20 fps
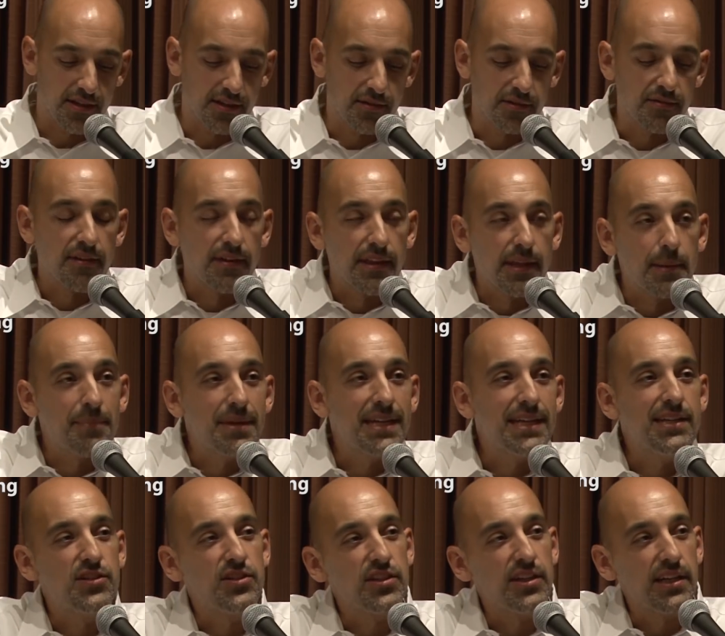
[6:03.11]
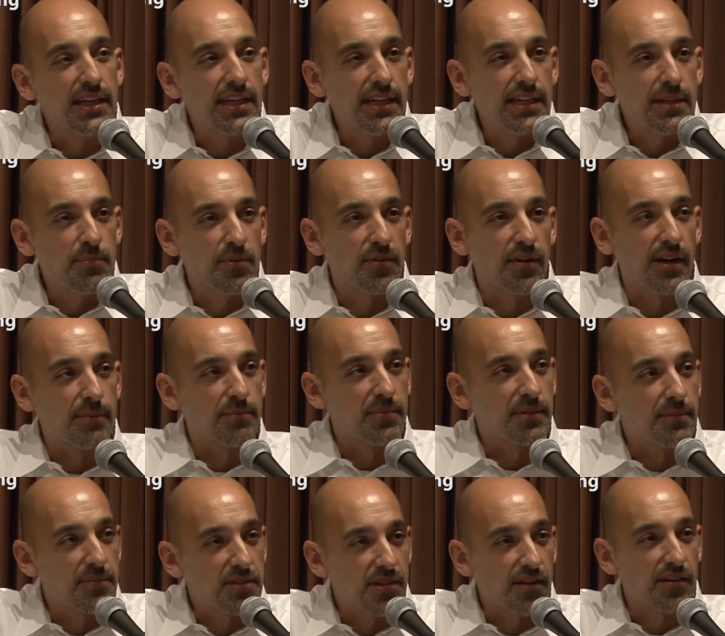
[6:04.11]
though, the PG&E
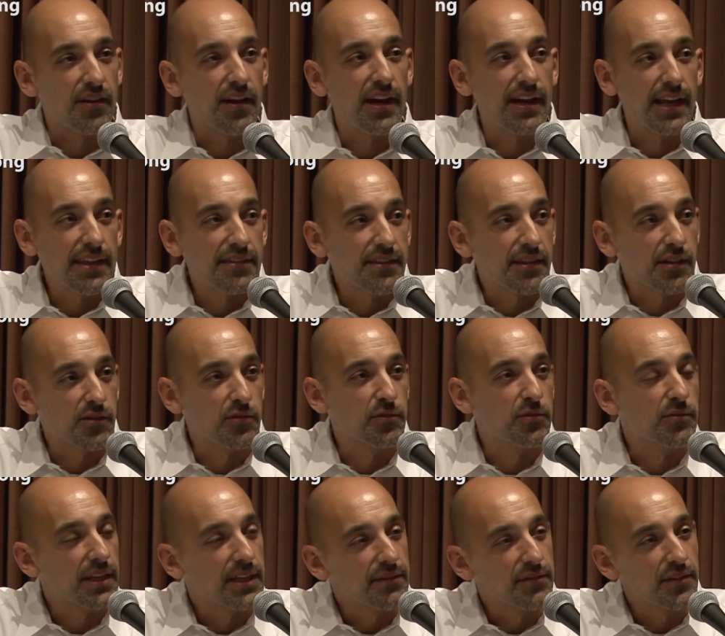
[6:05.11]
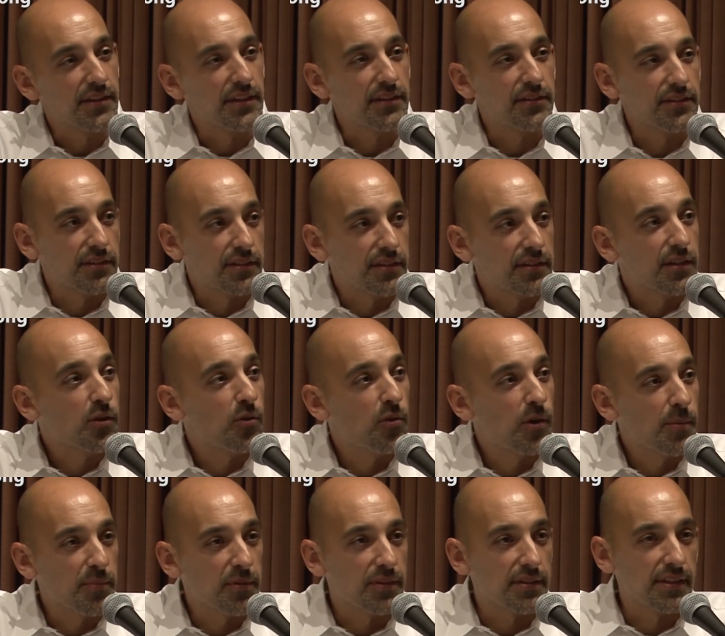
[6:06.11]
problems are not at the crew level, they're at the
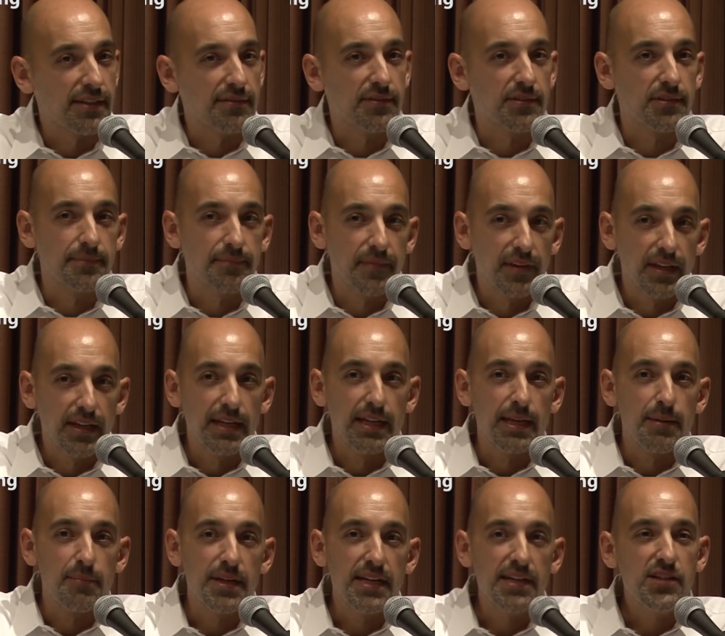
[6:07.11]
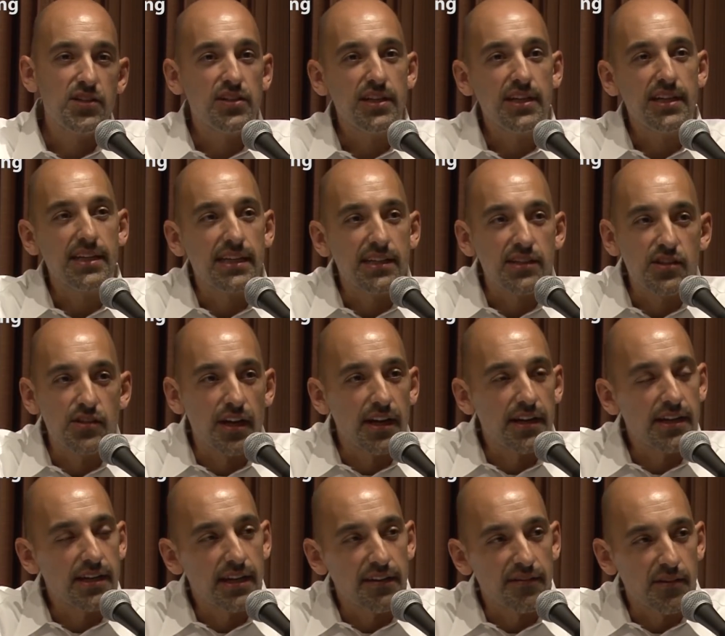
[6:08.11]
corporate level. PG&E is
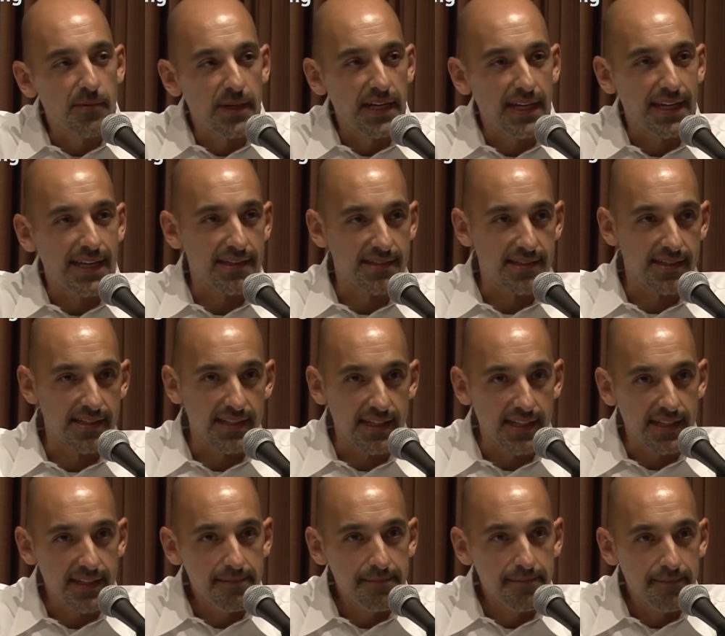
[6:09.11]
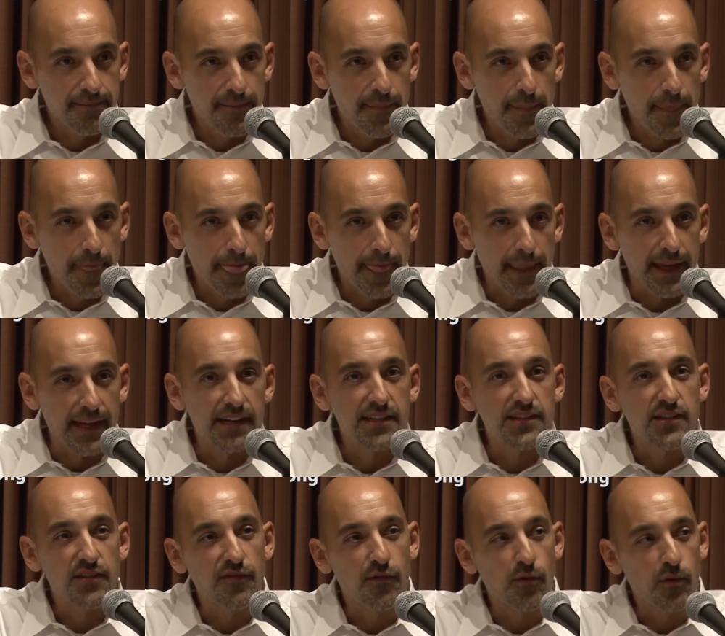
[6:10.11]
not a government entity, it
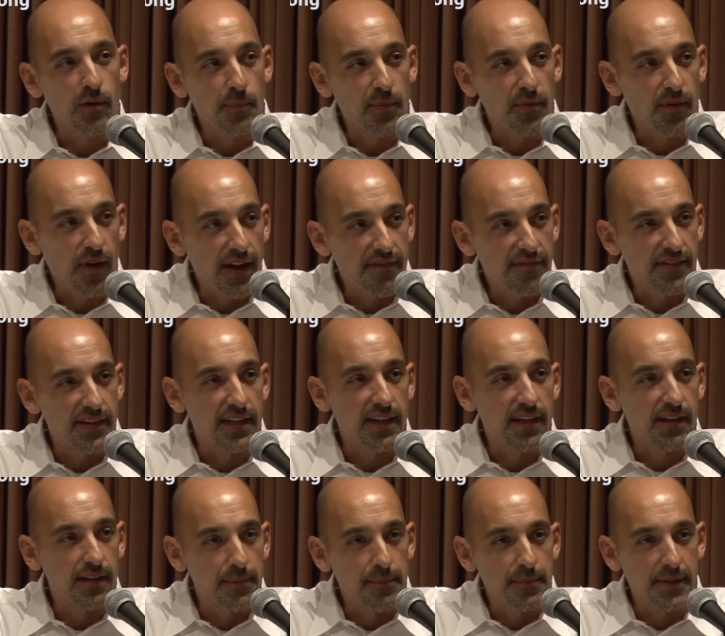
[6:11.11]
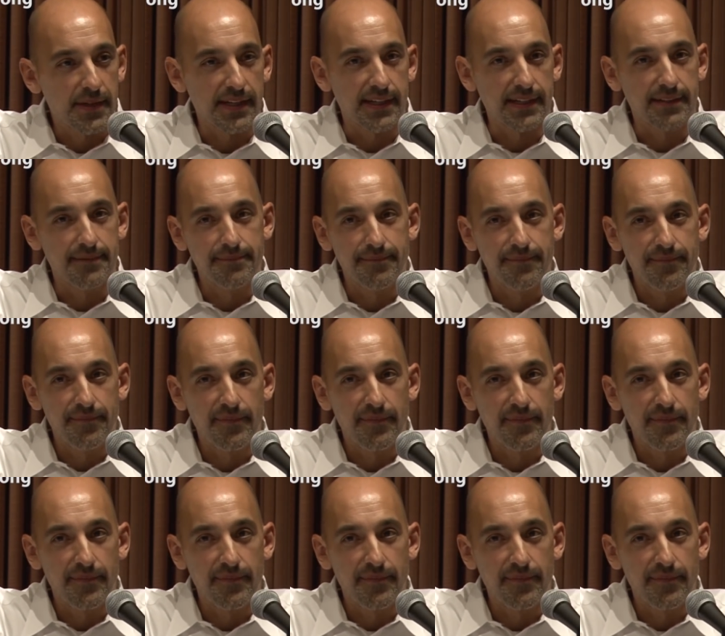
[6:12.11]
is a for-profit company.